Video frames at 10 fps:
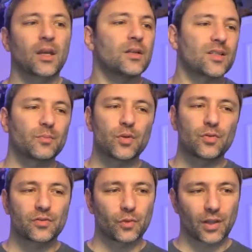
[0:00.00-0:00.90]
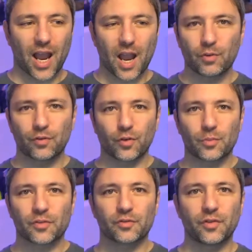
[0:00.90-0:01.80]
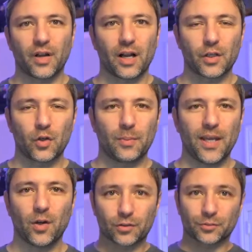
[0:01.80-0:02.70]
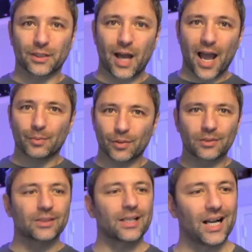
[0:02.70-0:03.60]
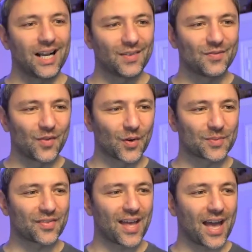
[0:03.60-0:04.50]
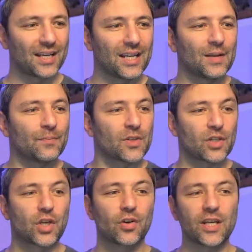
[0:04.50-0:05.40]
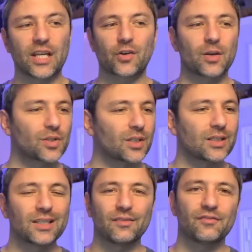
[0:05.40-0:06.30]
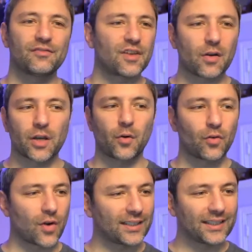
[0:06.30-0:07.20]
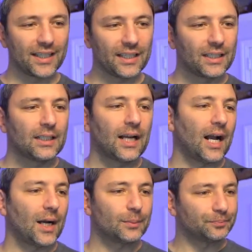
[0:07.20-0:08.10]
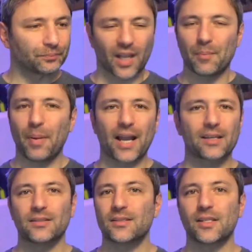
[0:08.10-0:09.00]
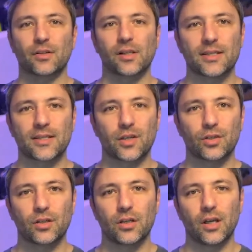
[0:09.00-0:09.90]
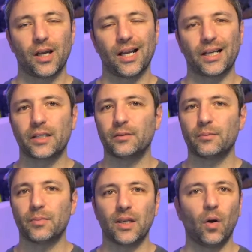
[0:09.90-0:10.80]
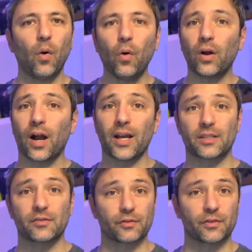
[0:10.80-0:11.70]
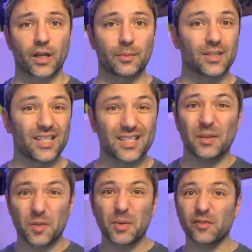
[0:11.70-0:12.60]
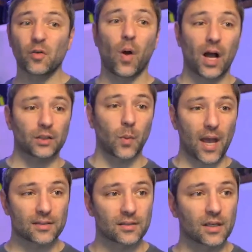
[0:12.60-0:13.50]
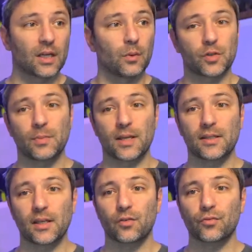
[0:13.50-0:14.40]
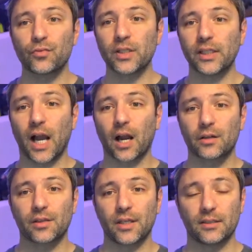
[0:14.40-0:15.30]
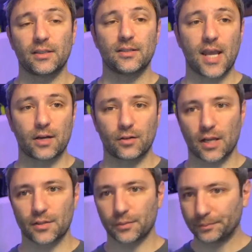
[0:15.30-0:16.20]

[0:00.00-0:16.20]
Some use some reliable forms of UDP or reliable forms of that. Security encryption can vary greatly. And packet and serialization can be all kinds of different types. It's a bit of a wild west, which makes it a really hard thing to standardize on.